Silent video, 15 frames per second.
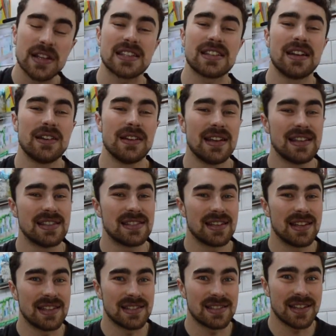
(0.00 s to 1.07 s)
voice note is,
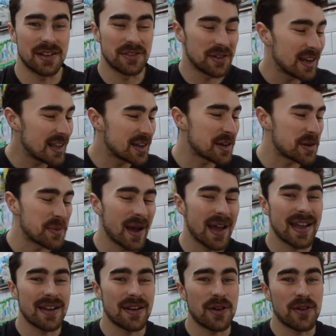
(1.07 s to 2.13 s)
is a really good
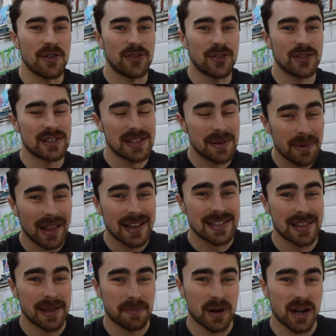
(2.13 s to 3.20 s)
way of
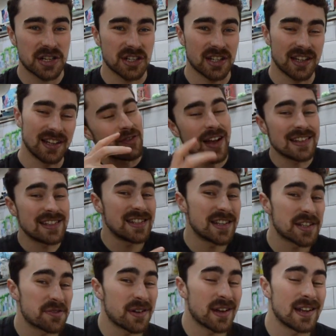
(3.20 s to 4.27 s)
simulating the pressure. I've actually
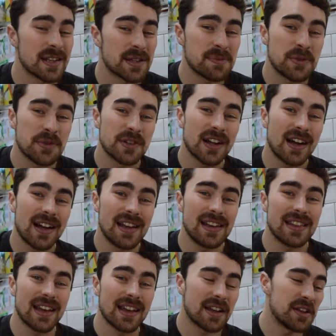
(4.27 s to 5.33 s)
just written a small guide
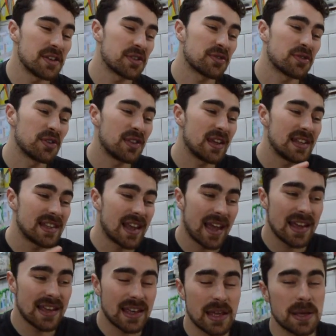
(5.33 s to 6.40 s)
that goes through these
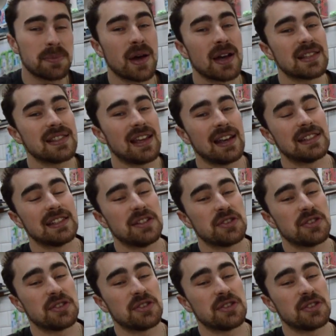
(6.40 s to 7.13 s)
eight key personality